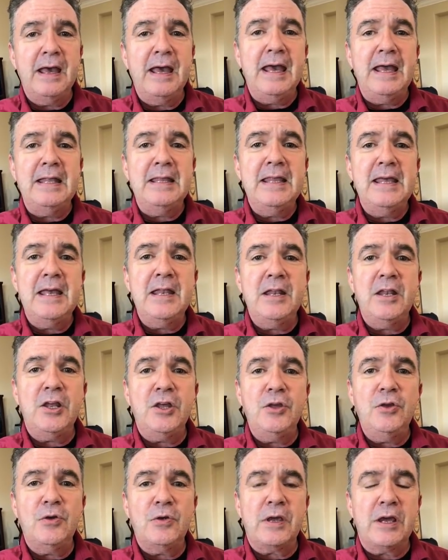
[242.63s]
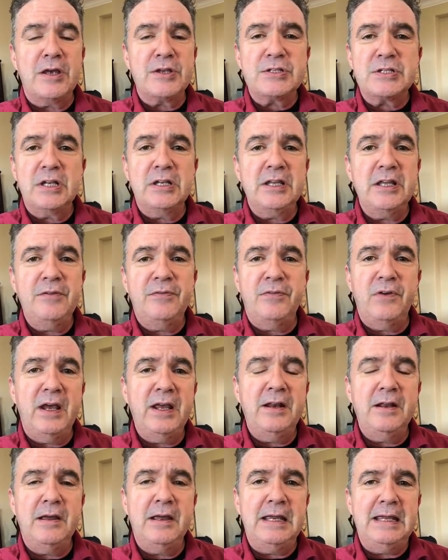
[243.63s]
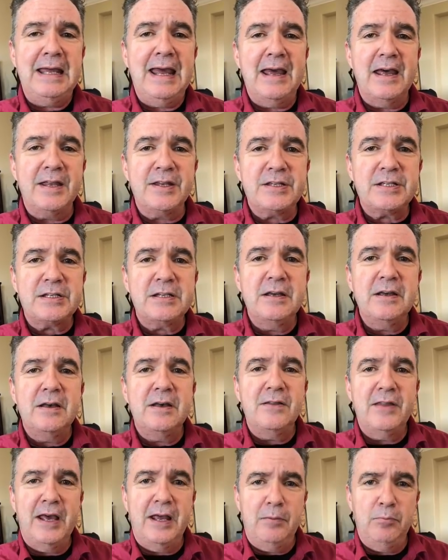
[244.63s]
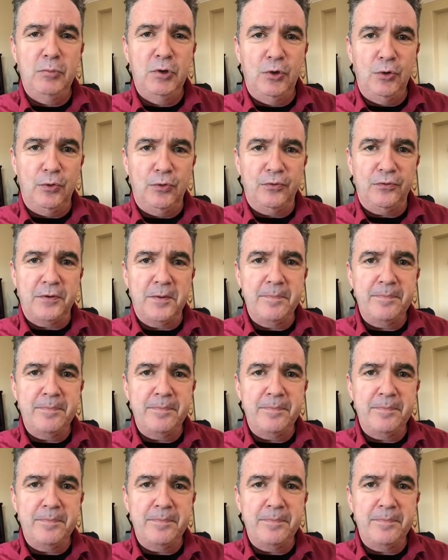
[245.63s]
And then you're constantly fighting against that move.